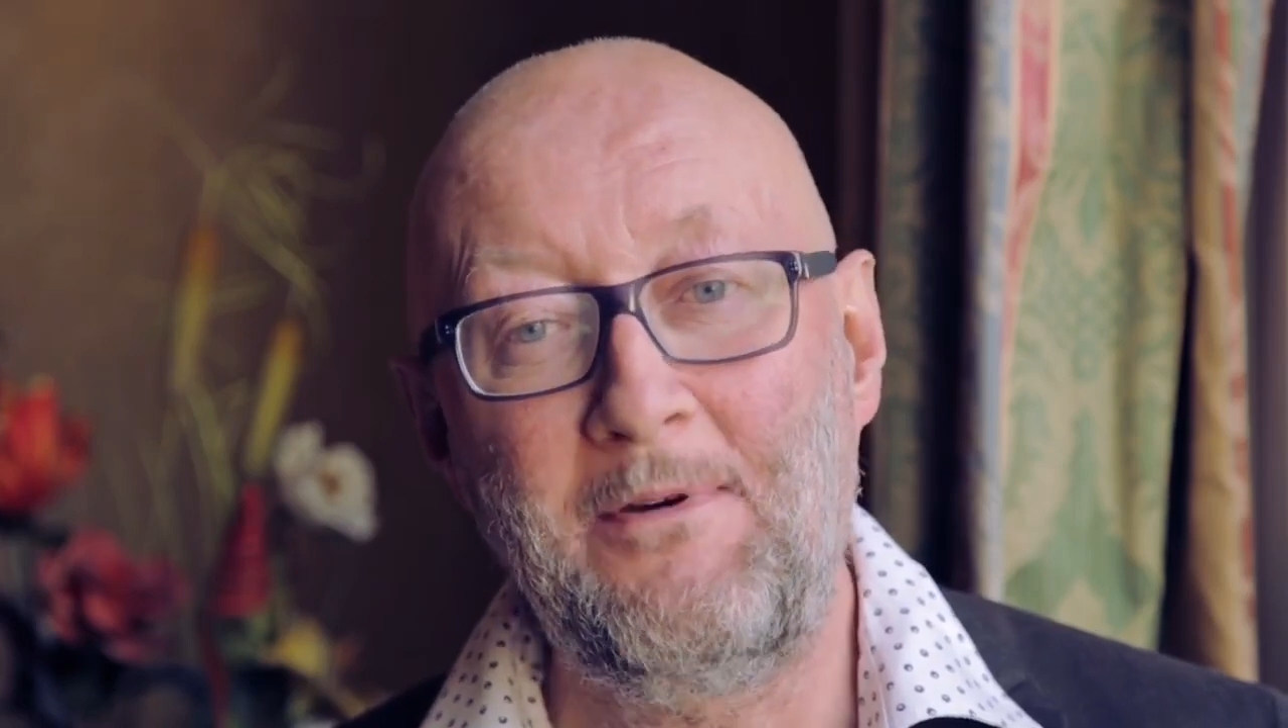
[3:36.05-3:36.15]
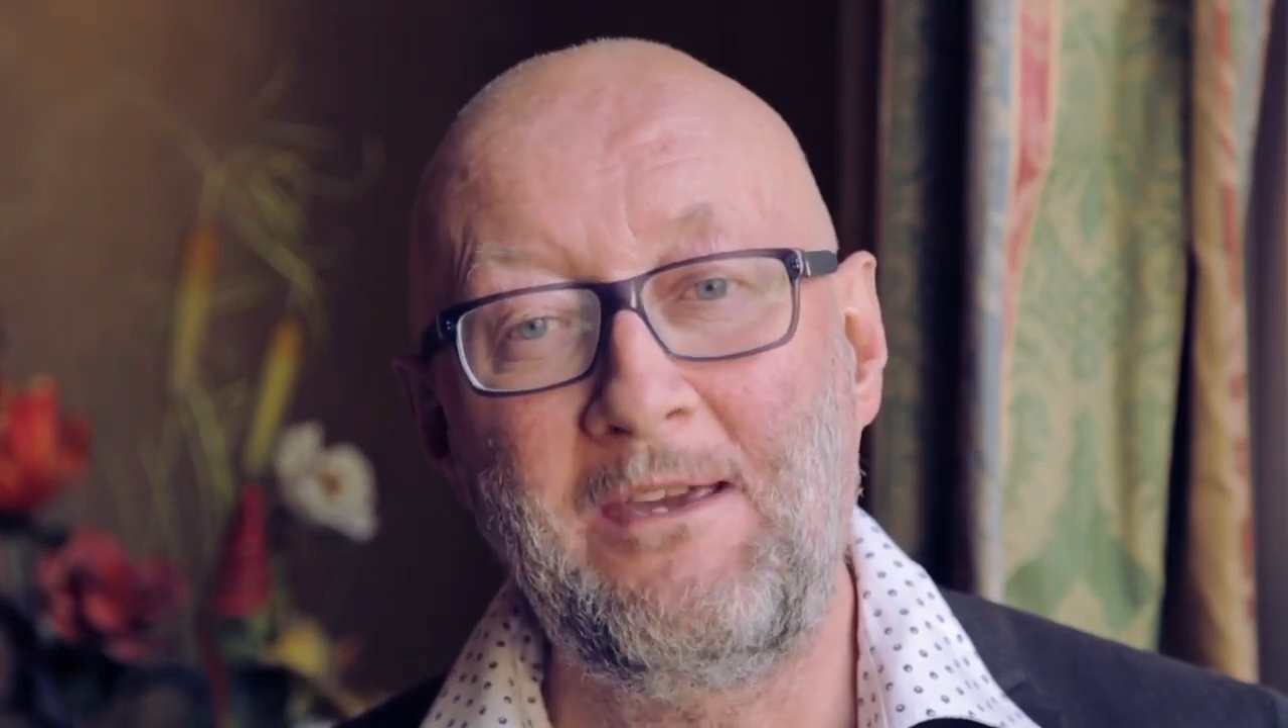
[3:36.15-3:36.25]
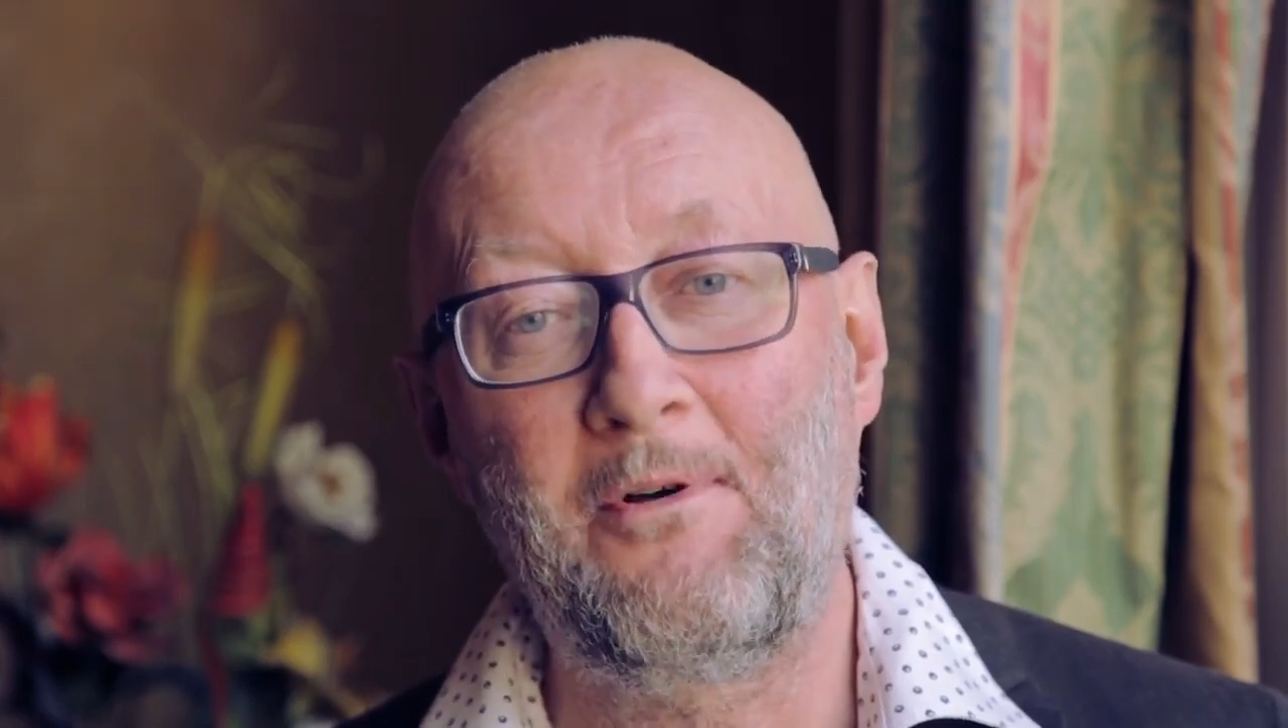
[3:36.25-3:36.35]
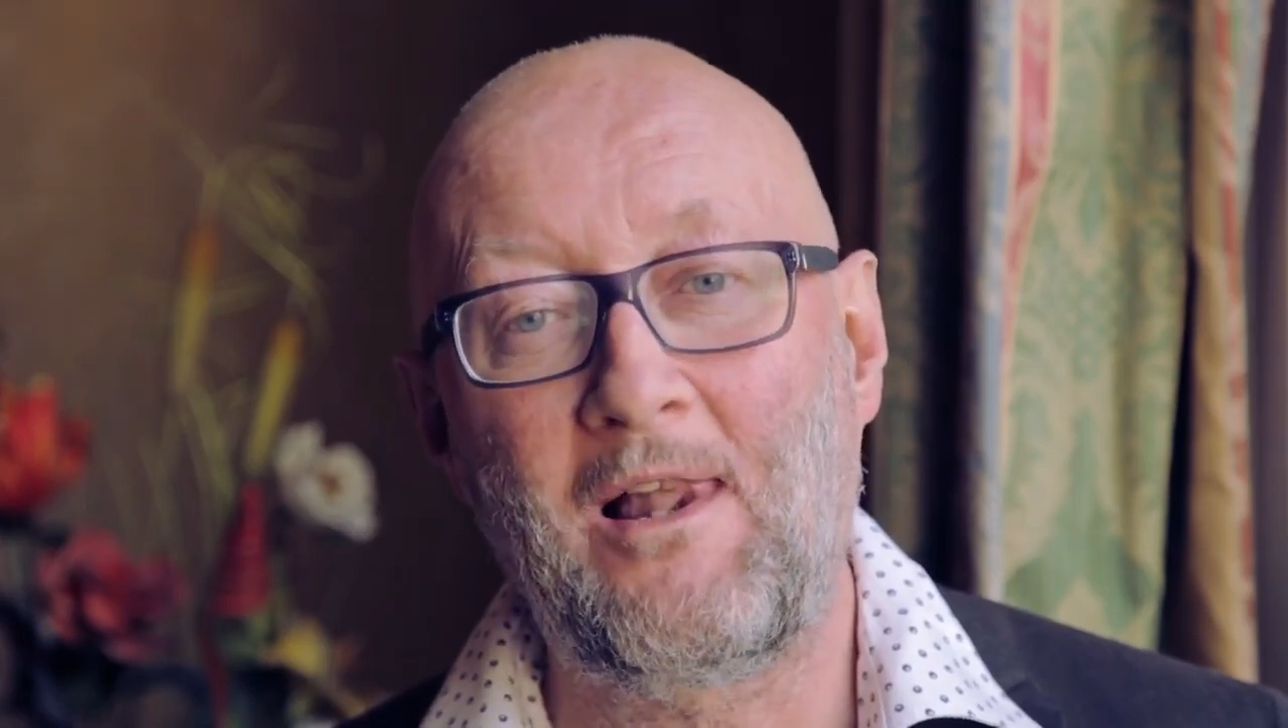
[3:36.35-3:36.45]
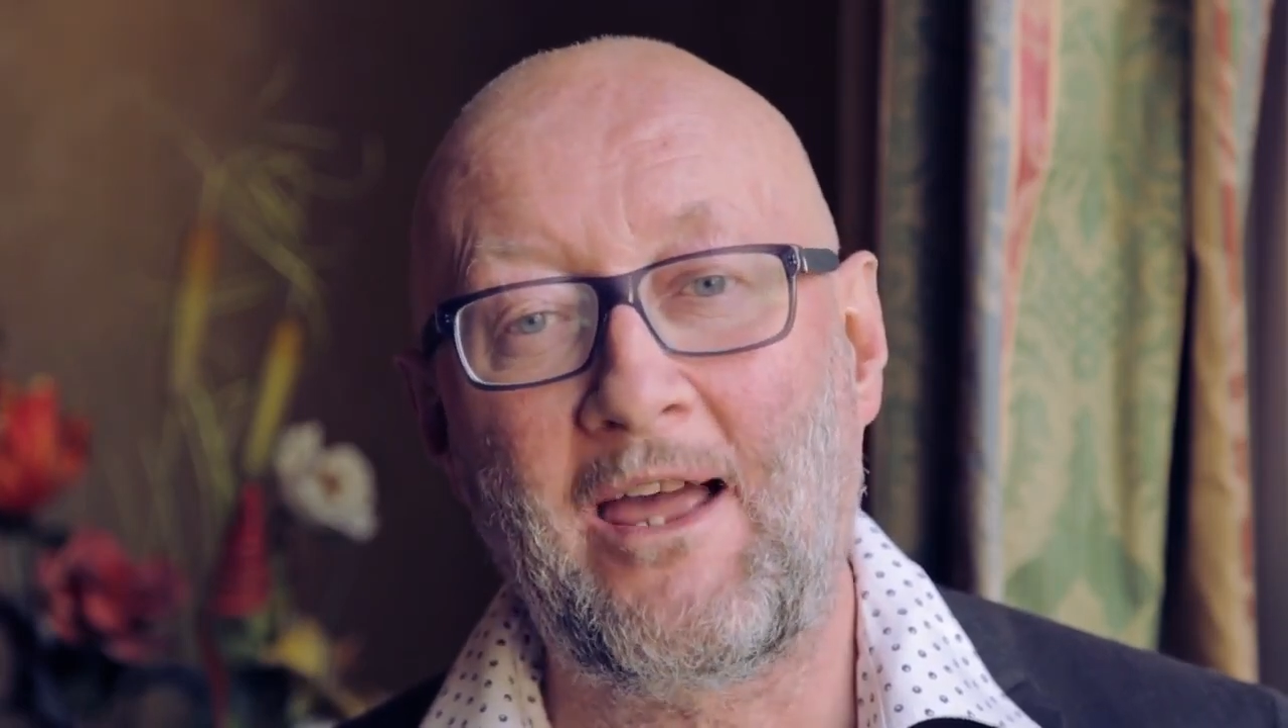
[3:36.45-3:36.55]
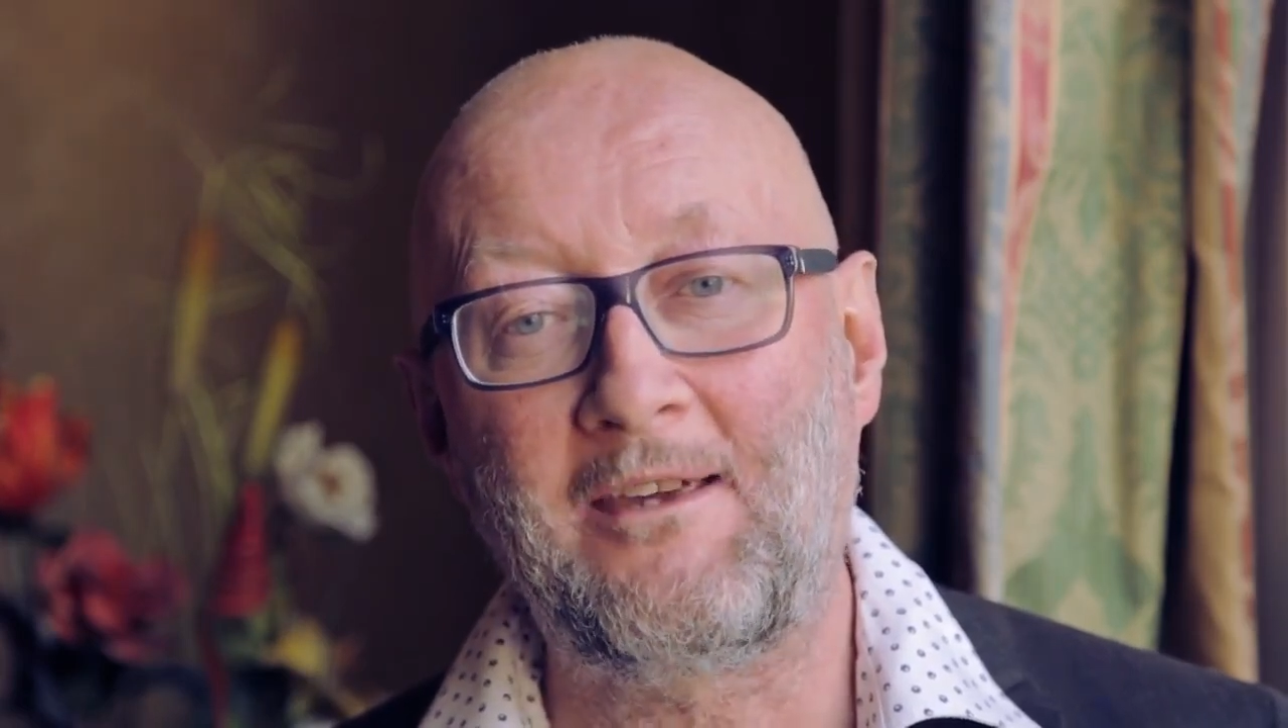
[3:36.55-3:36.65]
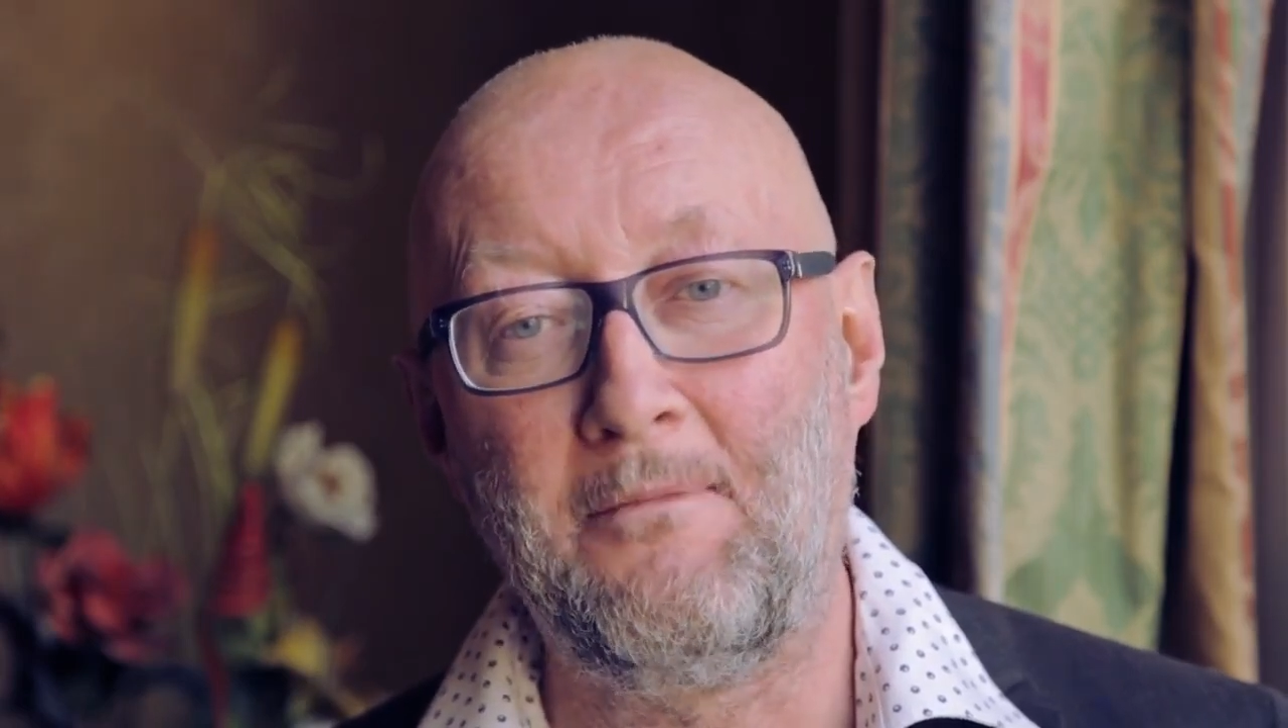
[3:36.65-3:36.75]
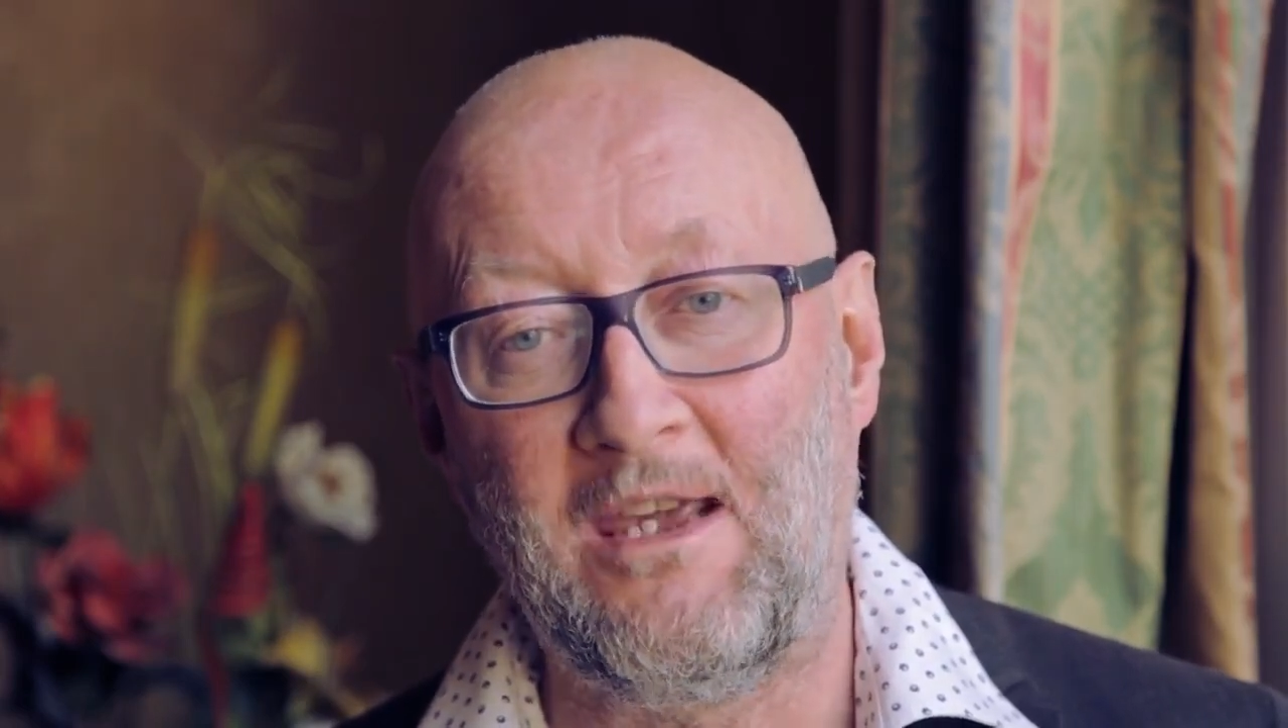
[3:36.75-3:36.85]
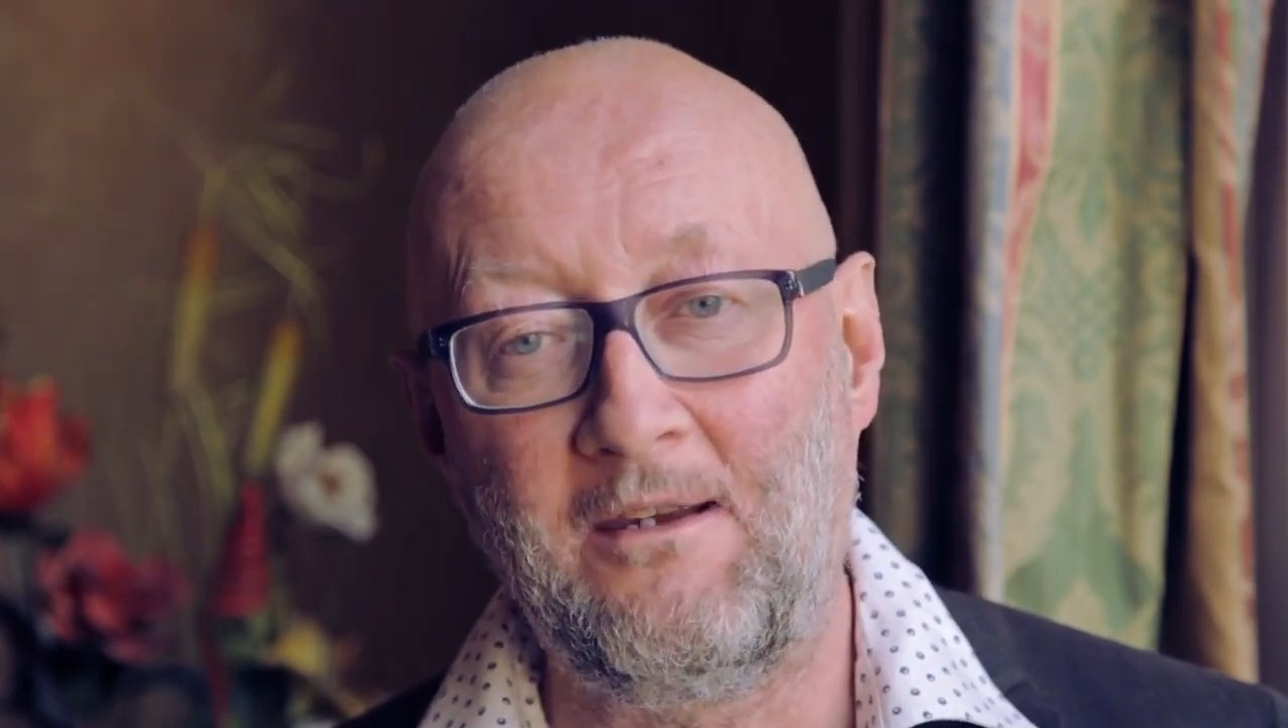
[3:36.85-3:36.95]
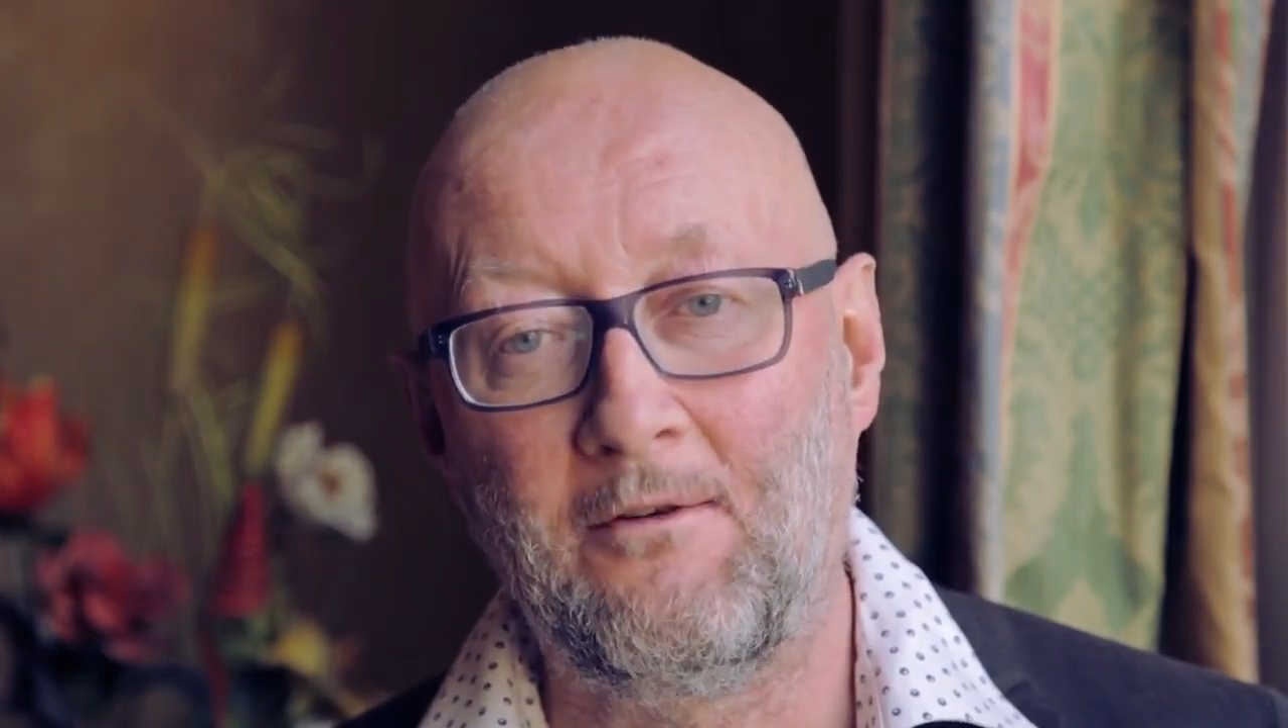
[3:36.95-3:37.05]
people like
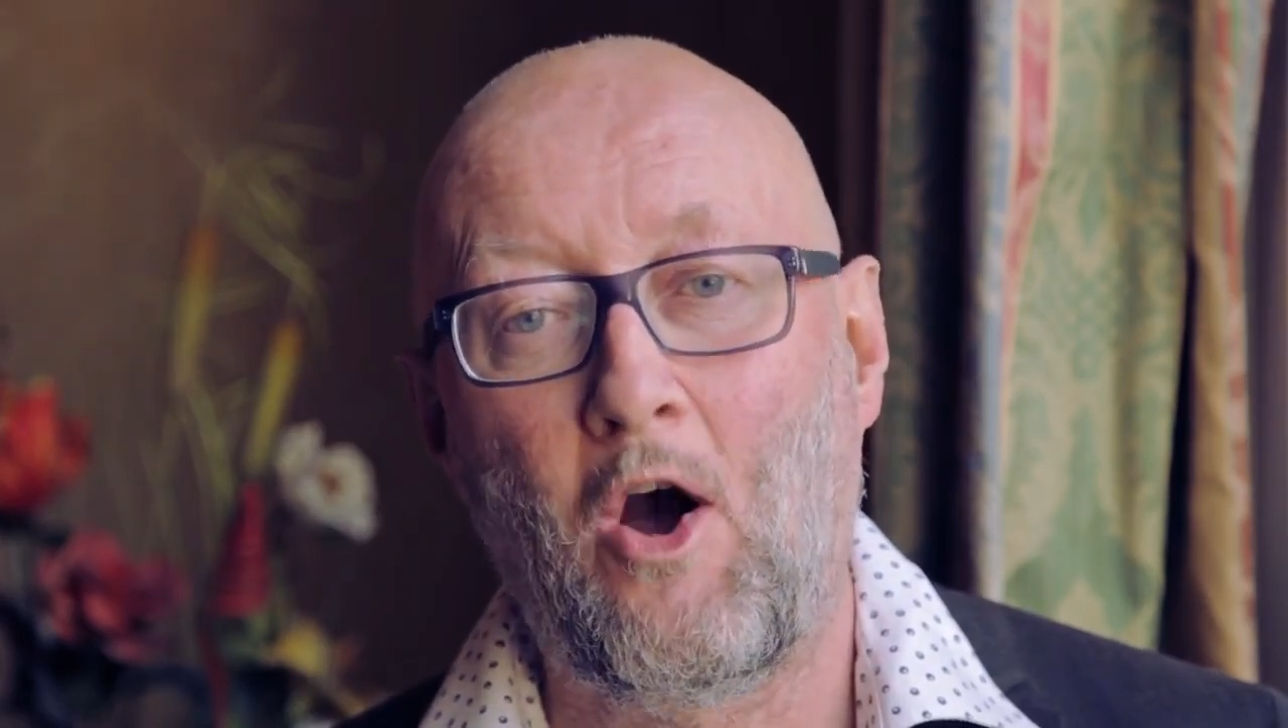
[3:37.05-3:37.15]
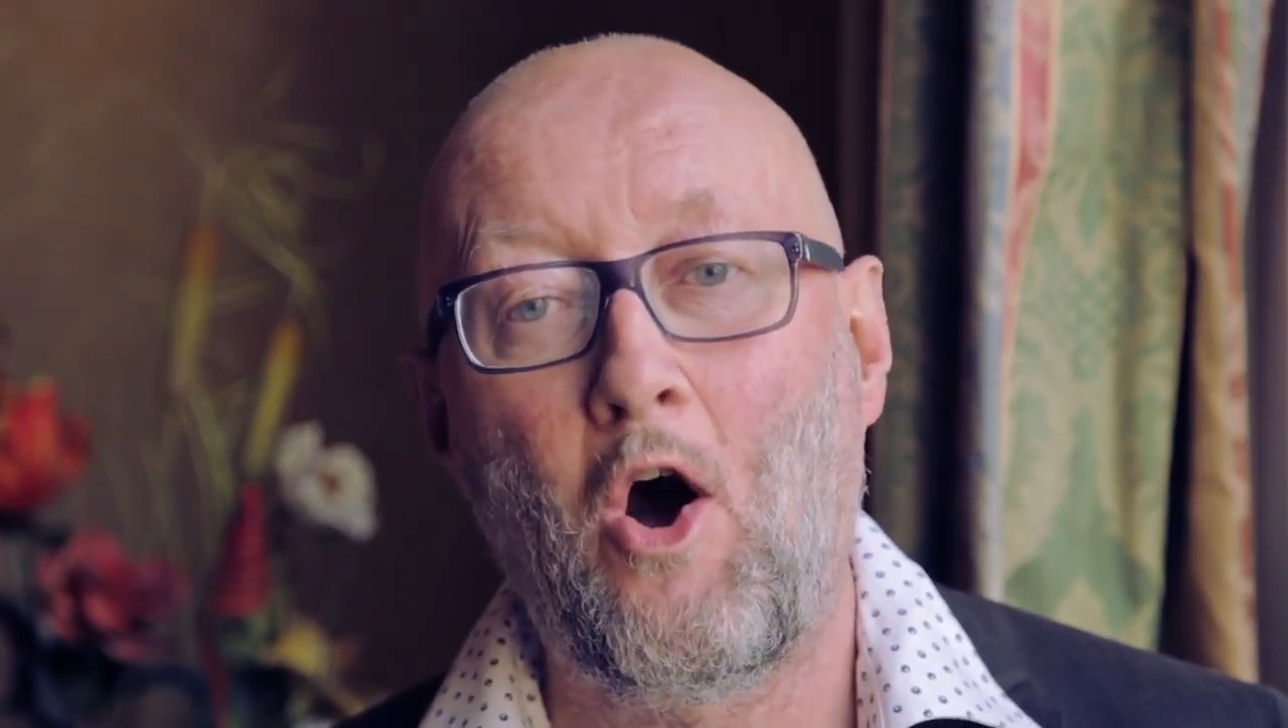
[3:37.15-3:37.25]
me